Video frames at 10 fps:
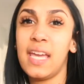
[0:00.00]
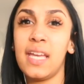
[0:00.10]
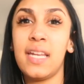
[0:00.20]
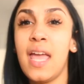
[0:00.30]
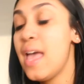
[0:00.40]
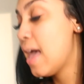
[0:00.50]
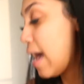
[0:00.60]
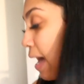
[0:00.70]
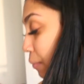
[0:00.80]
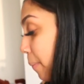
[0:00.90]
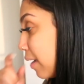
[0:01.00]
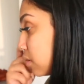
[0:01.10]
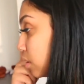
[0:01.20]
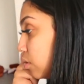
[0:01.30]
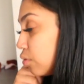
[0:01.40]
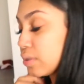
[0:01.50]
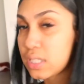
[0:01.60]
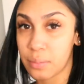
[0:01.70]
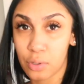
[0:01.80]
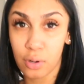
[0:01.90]
and I'm about to do
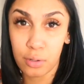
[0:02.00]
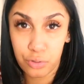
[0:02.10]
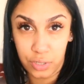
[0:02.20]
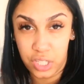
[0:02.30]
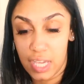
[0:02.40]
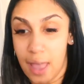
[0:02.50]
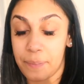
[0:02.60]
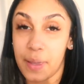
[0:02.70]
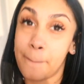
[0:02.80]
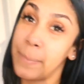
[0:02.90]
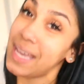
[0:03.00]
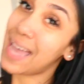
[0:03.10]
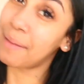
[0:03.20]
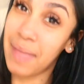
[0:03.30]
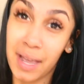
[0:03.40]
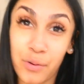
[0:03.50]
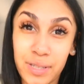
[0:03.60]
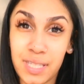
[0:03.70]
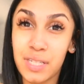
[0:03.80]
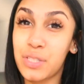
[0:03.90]
some grocery shopping, but I'm not
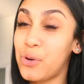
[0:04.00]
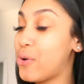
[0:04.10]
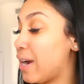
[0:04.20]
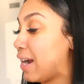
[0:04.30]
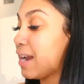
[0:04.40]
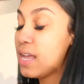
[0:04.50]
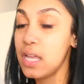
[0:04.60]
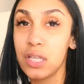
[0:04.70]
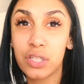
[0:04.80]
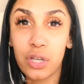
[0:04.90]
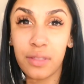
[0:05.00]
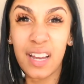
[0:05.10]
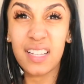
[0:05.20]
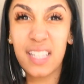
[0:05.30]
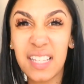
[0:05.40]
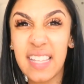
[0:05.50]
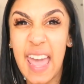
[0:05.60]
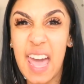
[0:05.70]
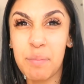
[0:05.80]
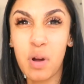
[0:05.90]
going to the store. So there's this
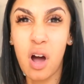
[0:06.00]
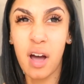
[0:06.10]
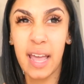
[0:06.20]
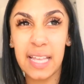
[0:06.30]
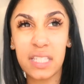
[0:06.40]
app called